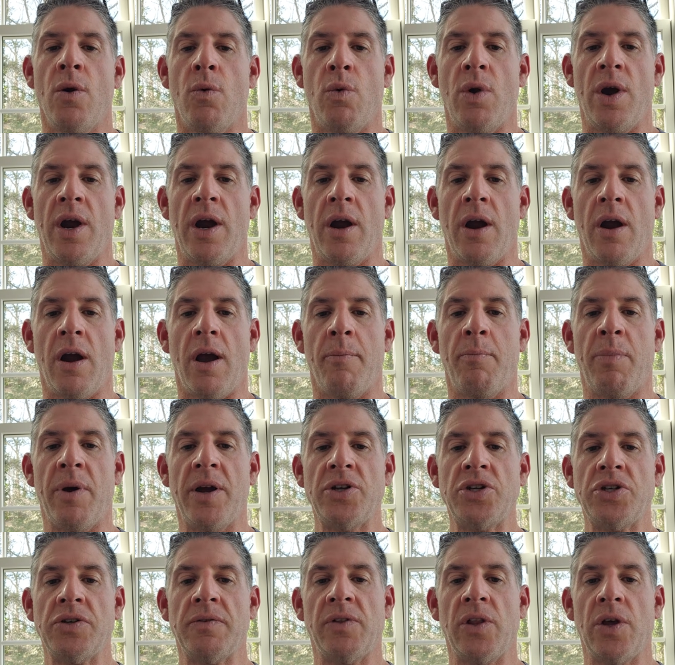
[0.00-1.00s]
where a
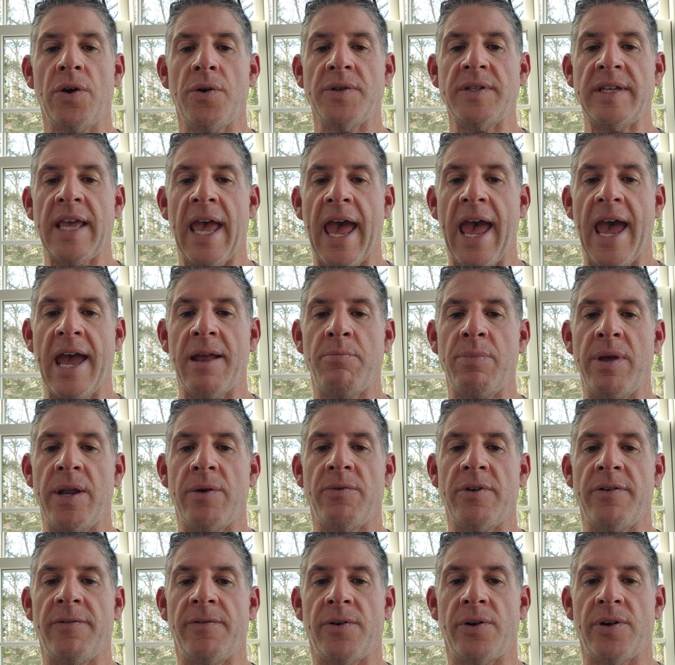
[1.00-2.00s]
bunch of loans had
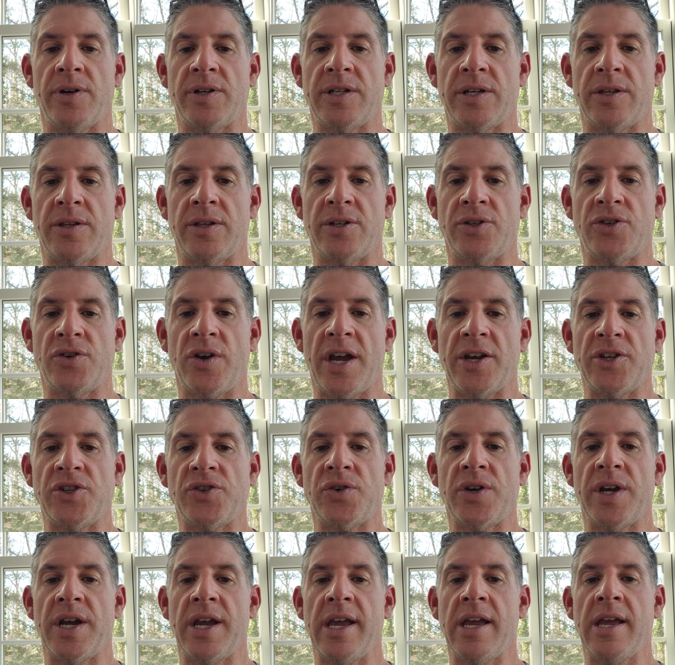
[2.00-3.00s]
been referred to the
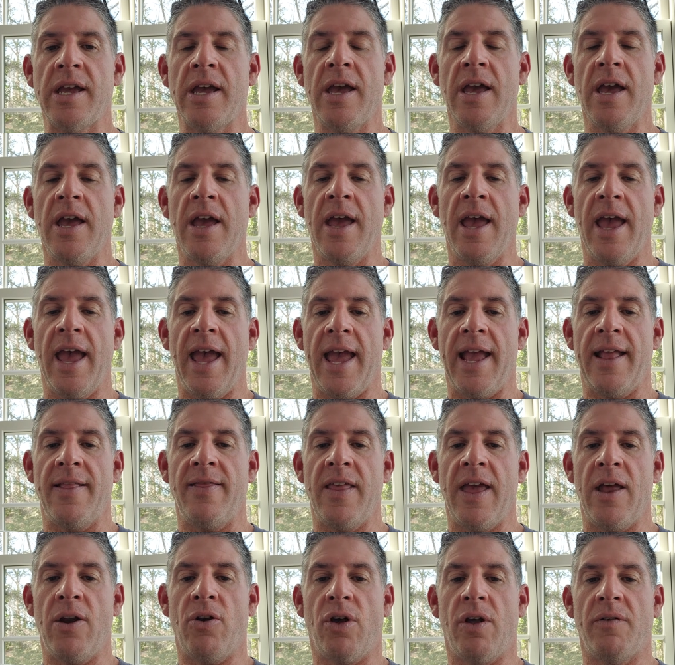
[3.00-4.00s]
Treasury.
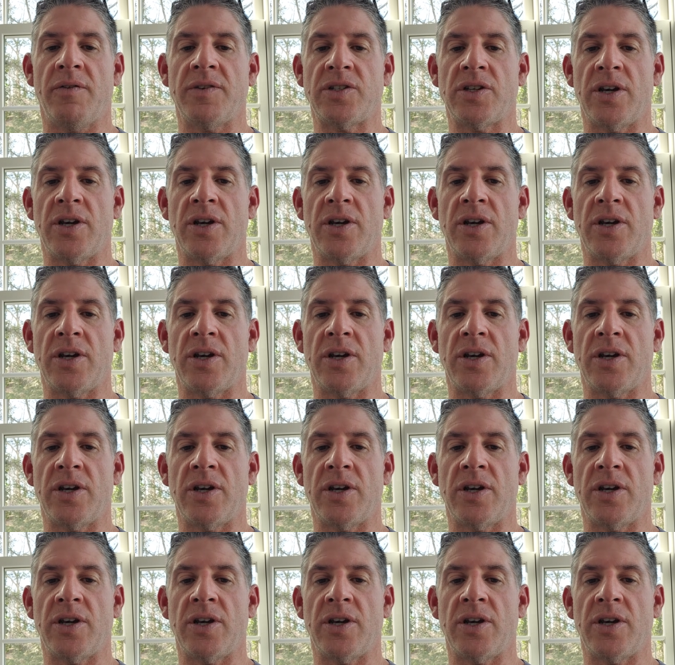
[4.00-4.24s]
And then all of a